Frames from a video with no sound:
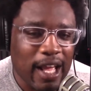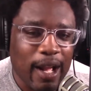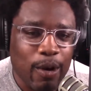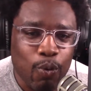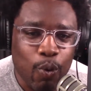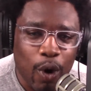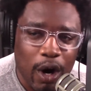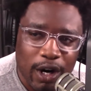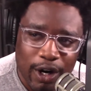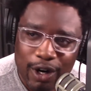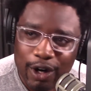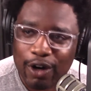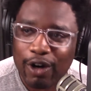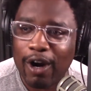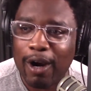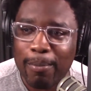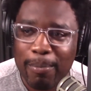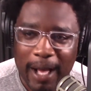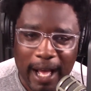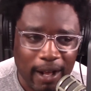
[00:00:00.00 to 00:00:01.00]
I wonder
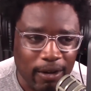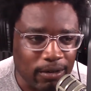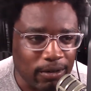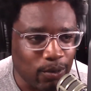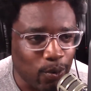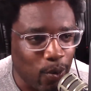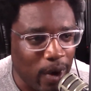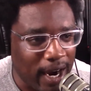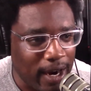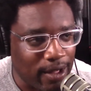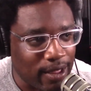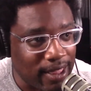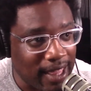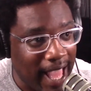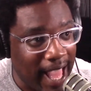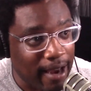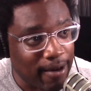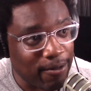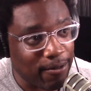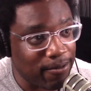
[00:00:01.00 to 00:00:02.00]
about where
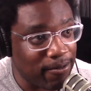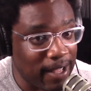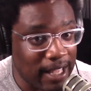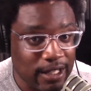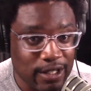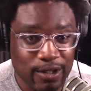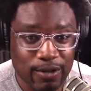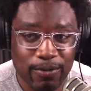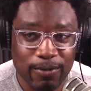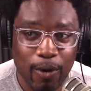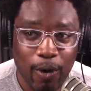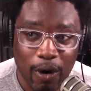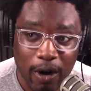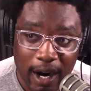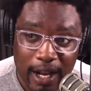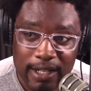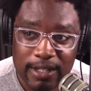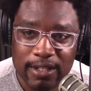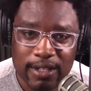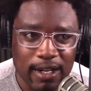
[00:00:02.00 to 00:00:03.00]
that fits for
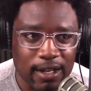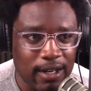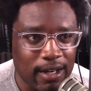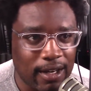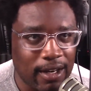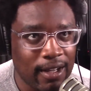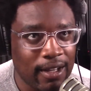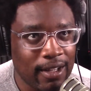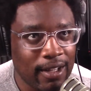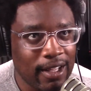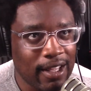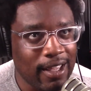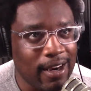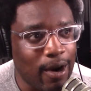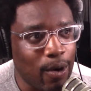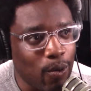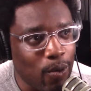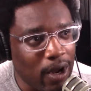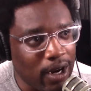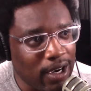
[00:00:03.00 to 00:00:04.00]
us and,
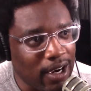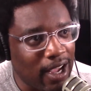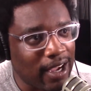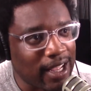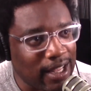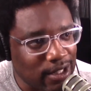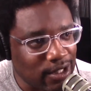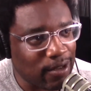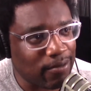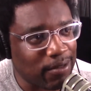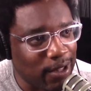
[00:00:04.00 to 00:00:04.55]
what nuggets of